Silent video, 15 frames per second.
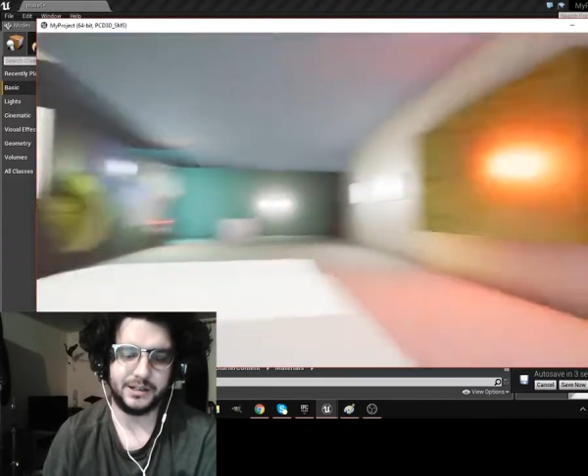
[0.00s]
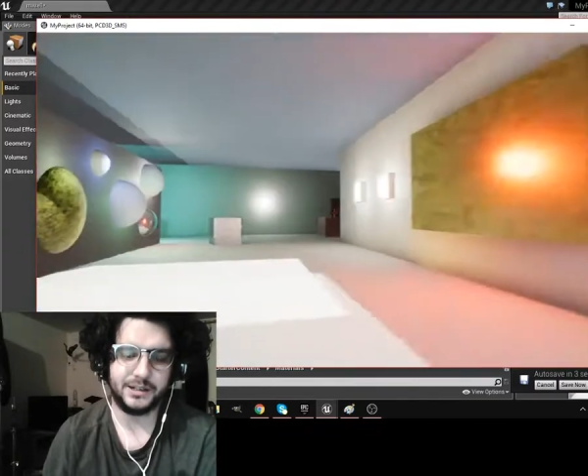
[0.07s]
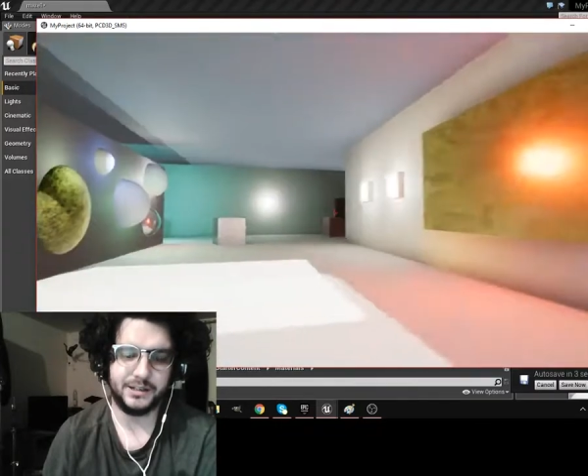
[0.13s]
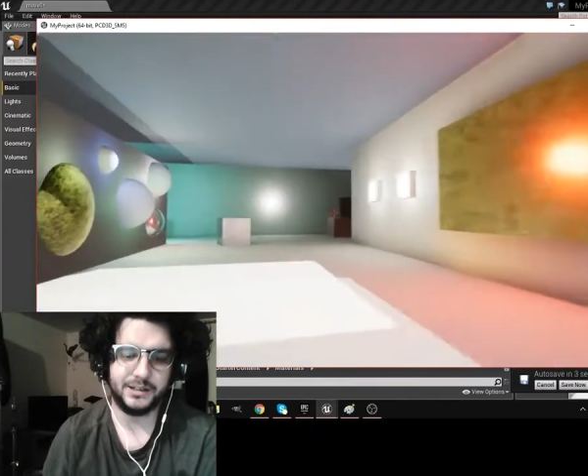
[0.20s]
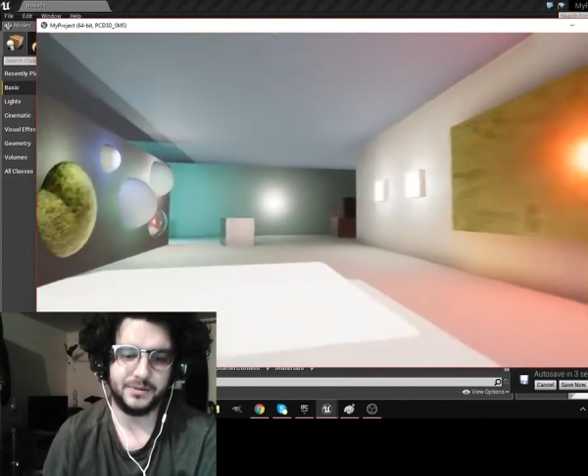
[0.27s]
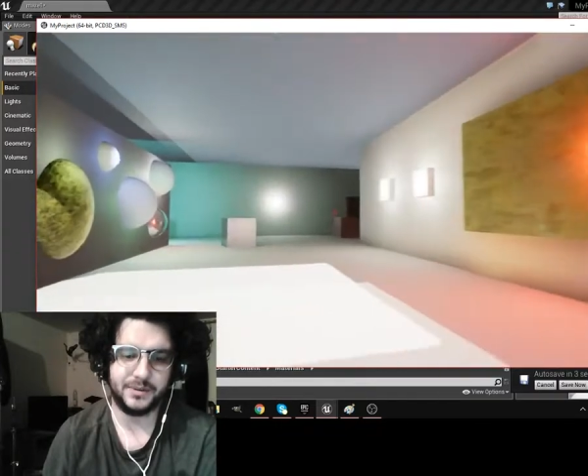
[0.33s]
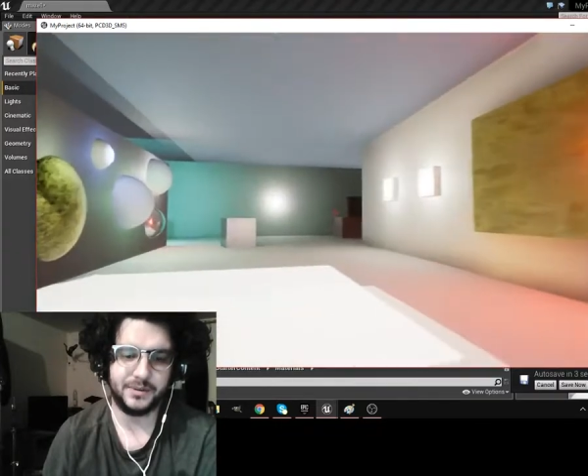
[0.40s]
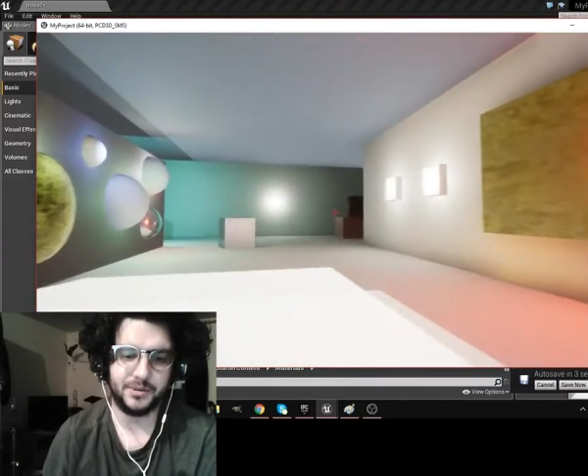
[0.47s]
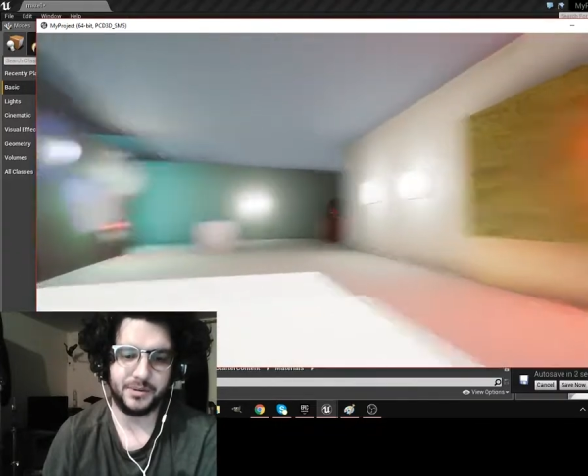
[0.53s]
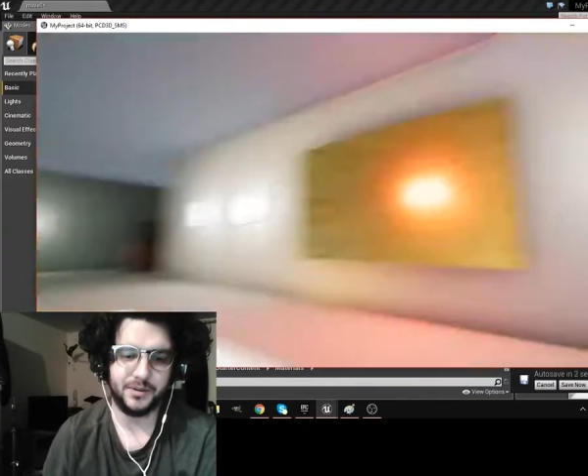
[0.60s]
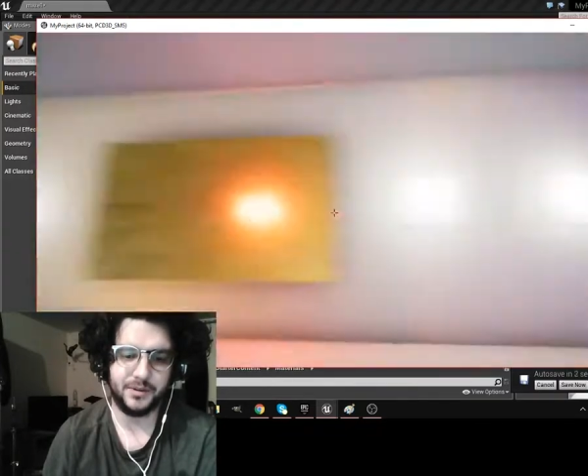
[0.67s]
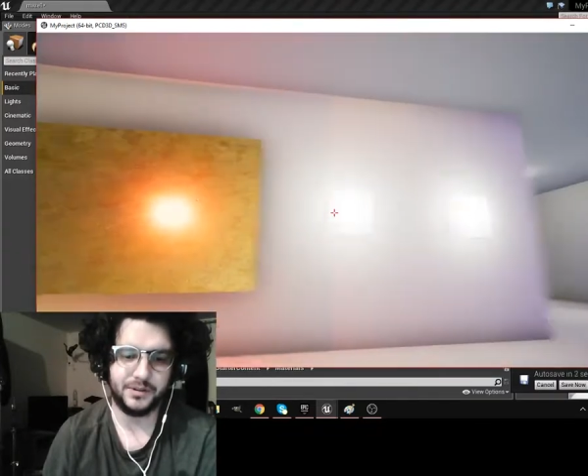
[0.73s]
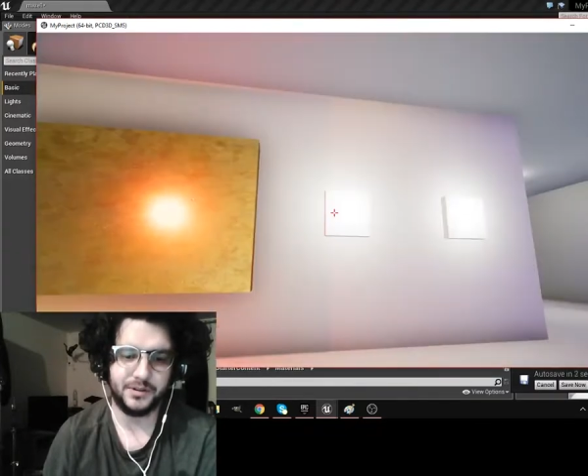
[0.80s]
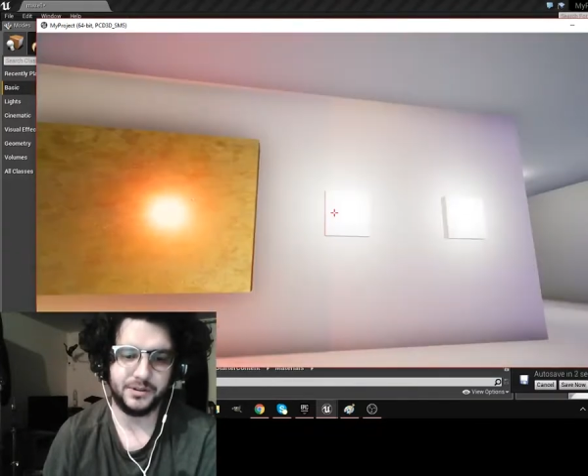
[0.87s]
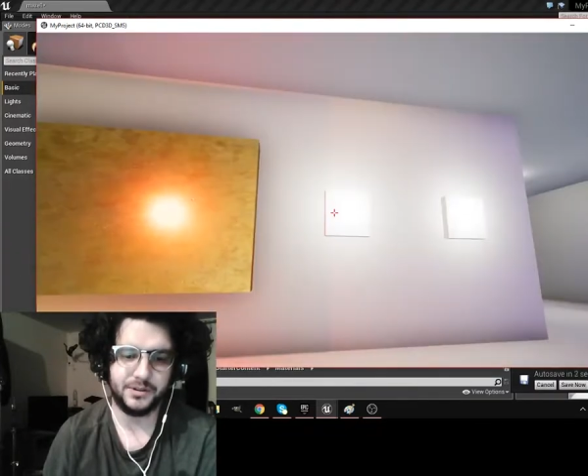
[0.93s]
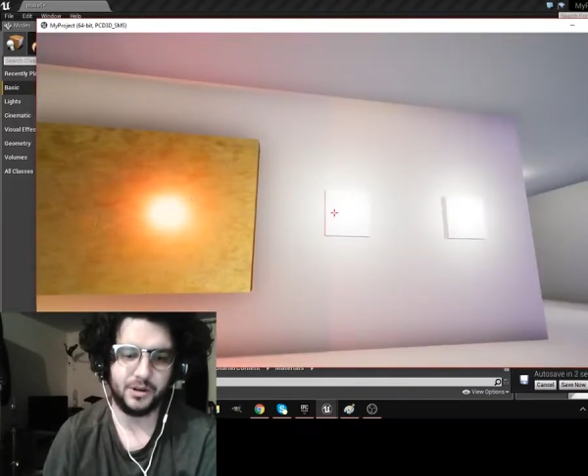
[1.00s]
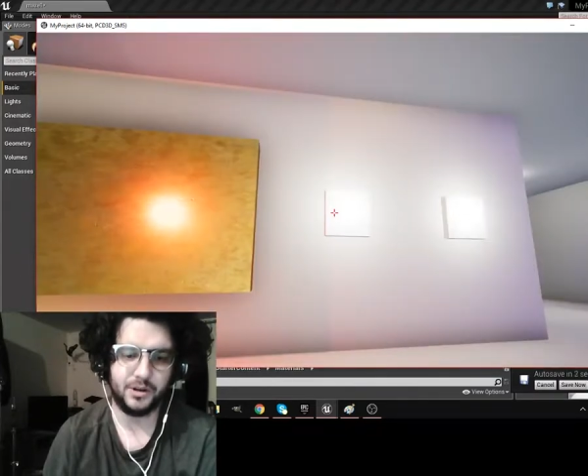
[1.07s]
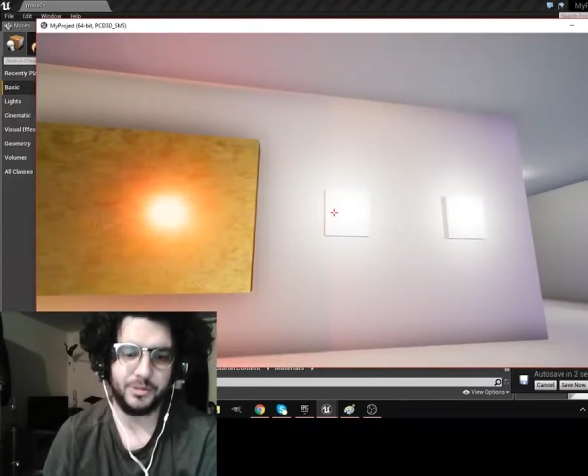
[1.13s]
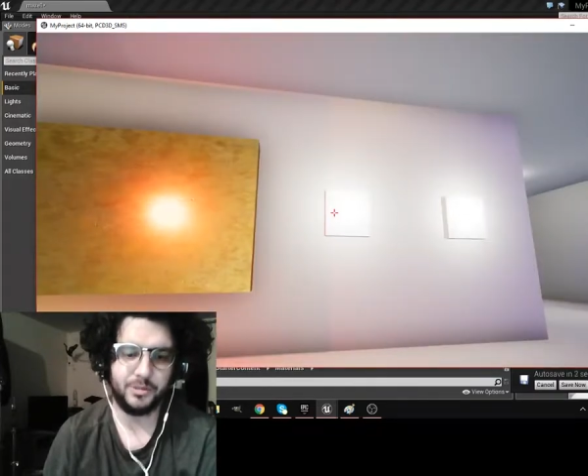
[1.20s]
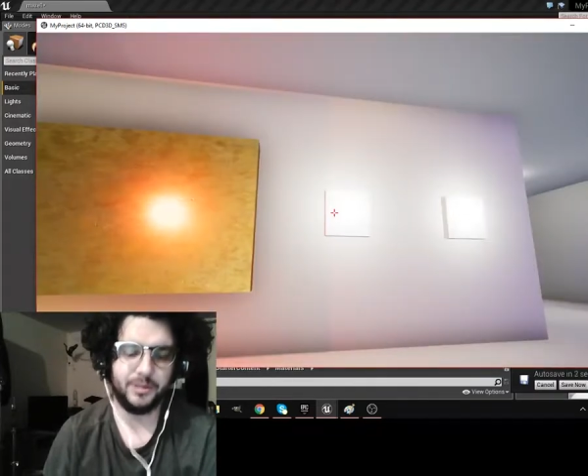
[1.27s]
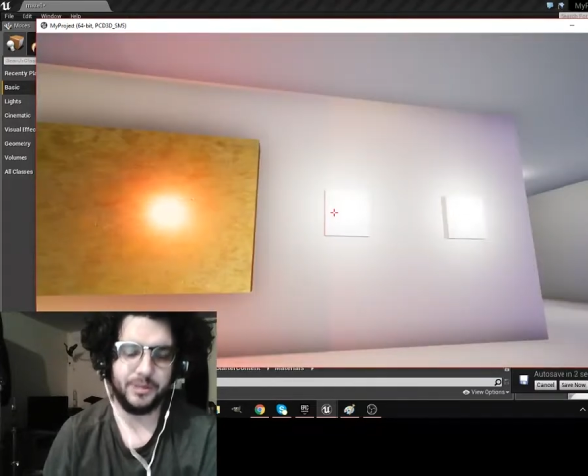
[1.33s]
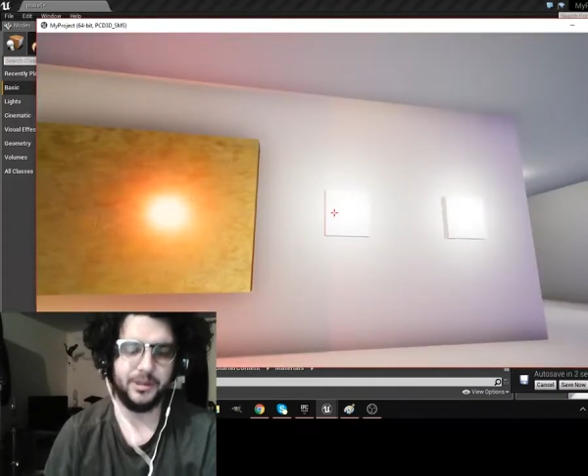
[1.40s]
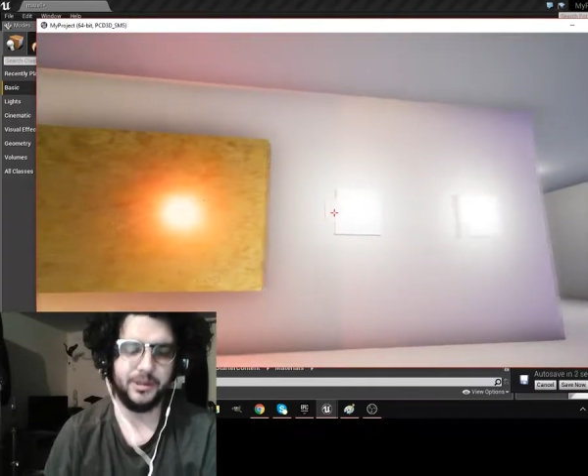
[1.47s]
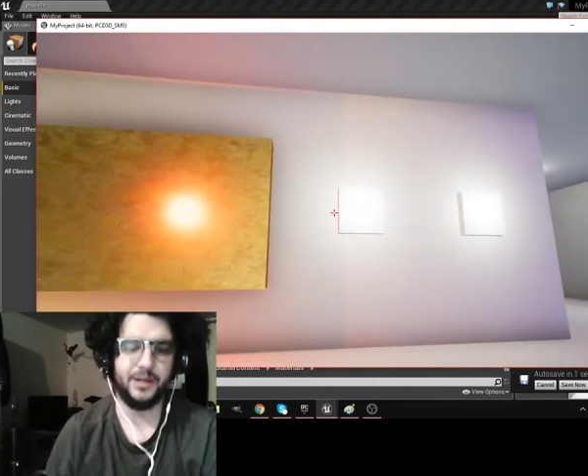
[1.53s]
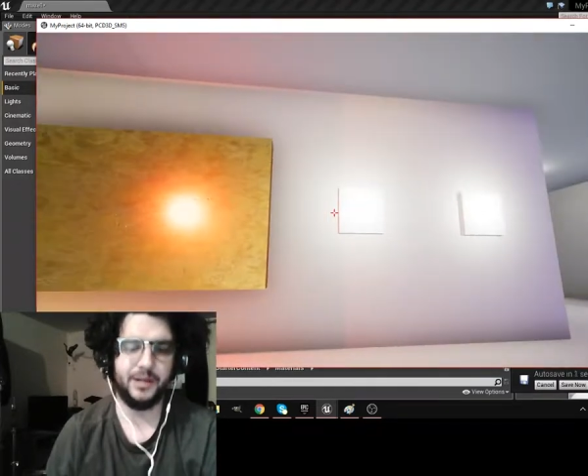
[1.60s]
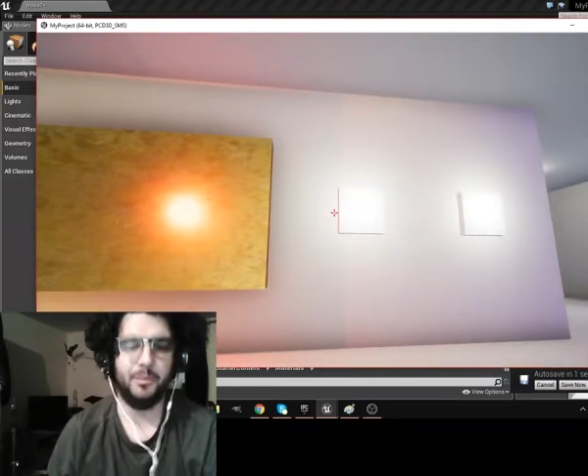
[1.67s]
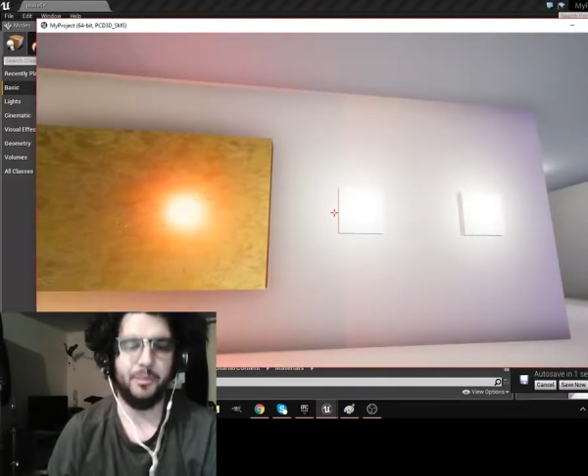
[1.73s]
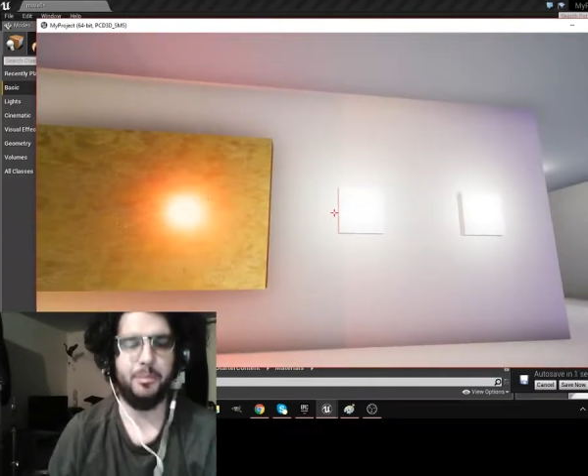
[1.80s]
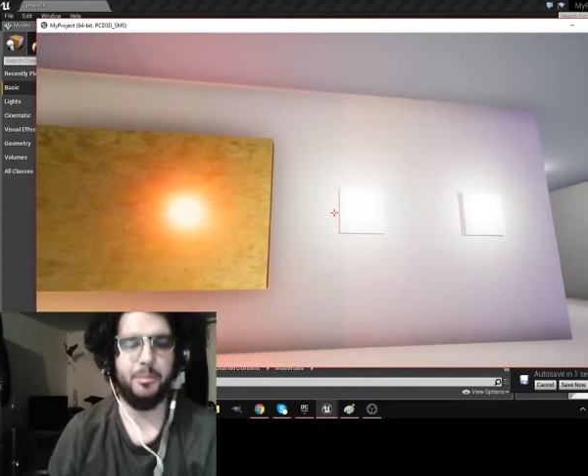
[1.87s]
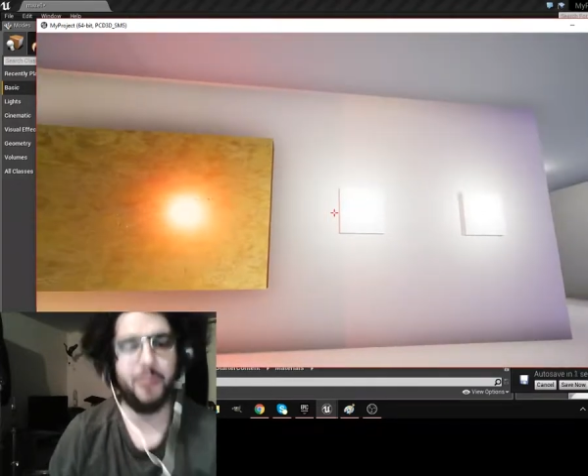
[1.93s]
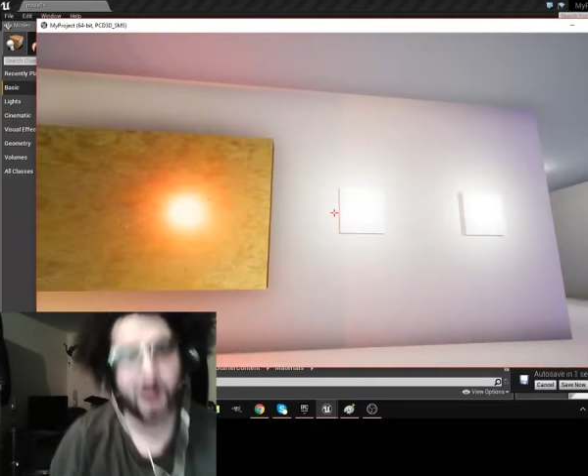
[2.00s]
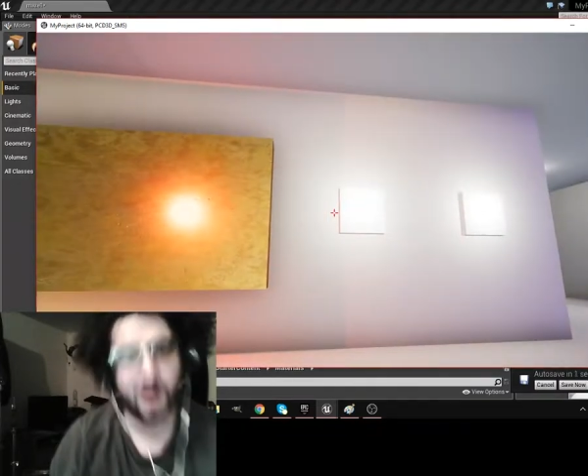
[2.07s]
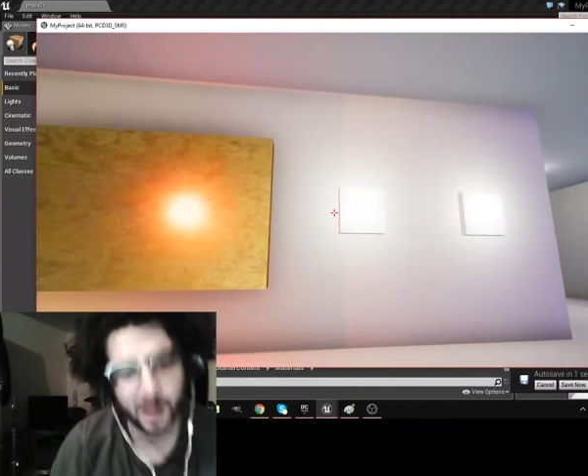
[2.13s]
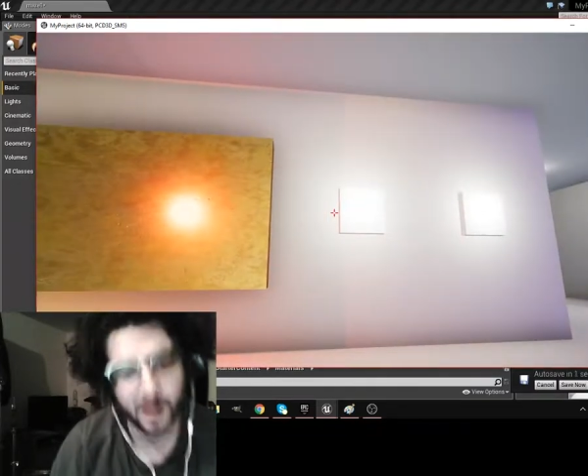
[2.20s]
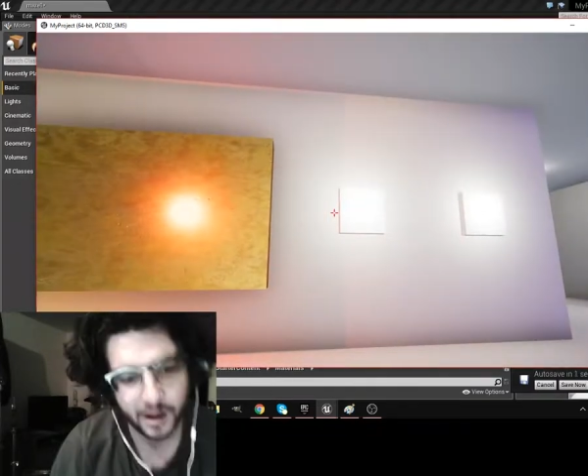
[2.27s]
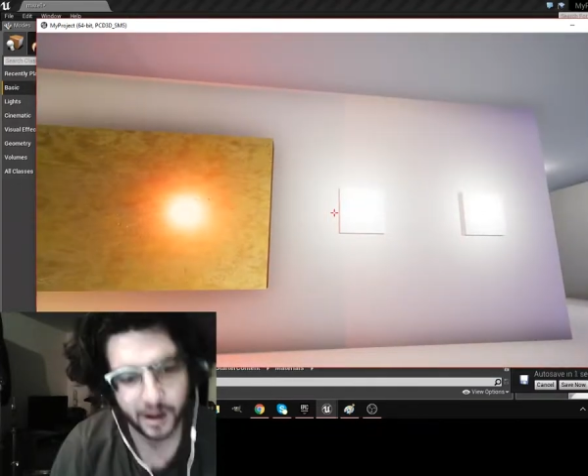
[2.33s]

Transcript: some of it's a bit over the top at the minute, but